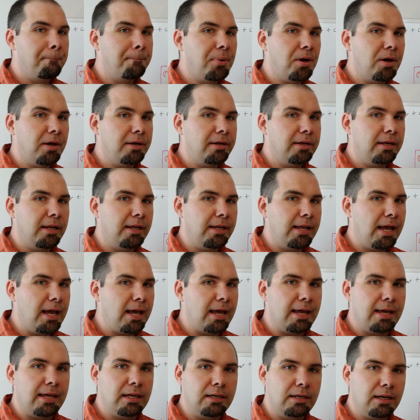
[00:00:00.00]
But
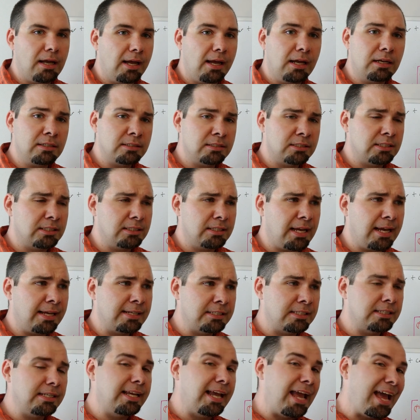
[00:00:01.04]
yeah, I
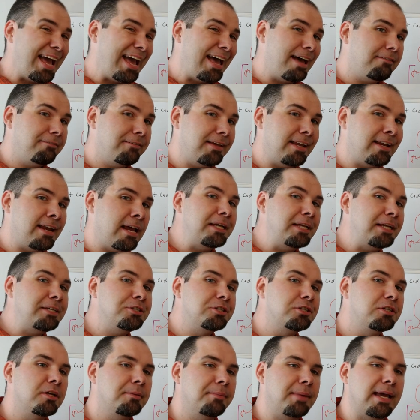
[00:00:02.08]
actually have an
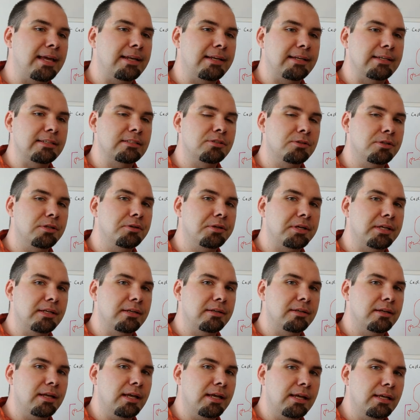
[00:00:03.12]
animation command in it so you
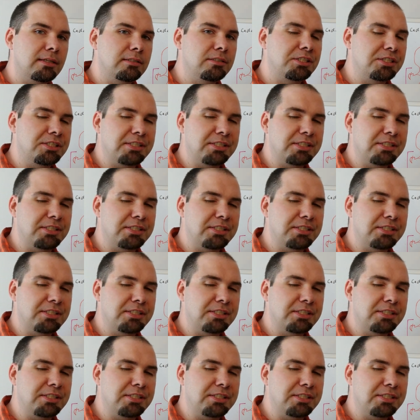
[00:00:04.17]
can